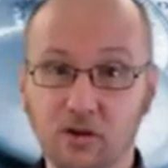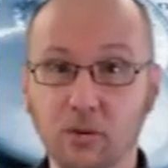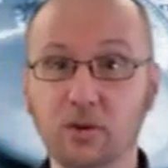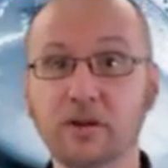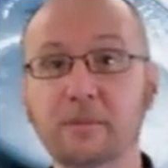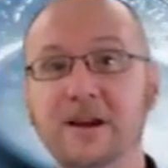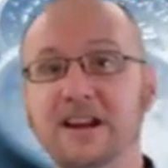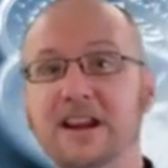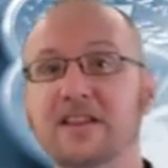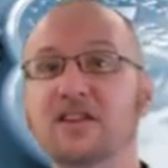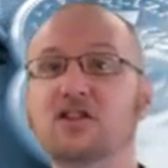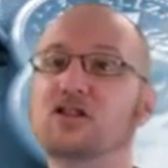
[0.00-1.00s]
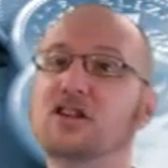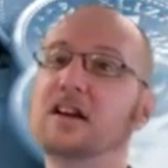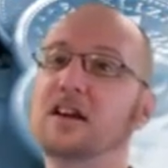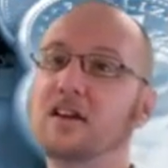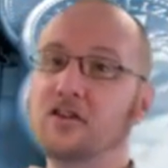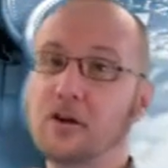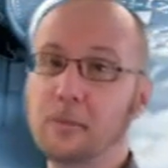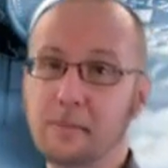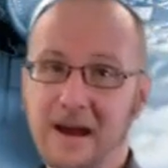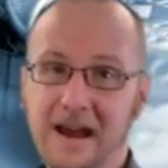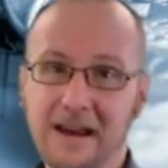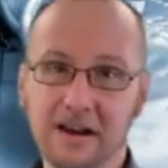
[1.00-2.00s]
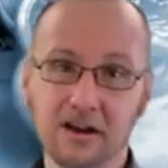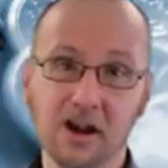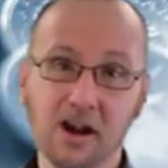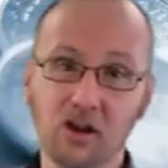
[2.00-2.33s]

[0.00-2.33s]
all the money that she is paying.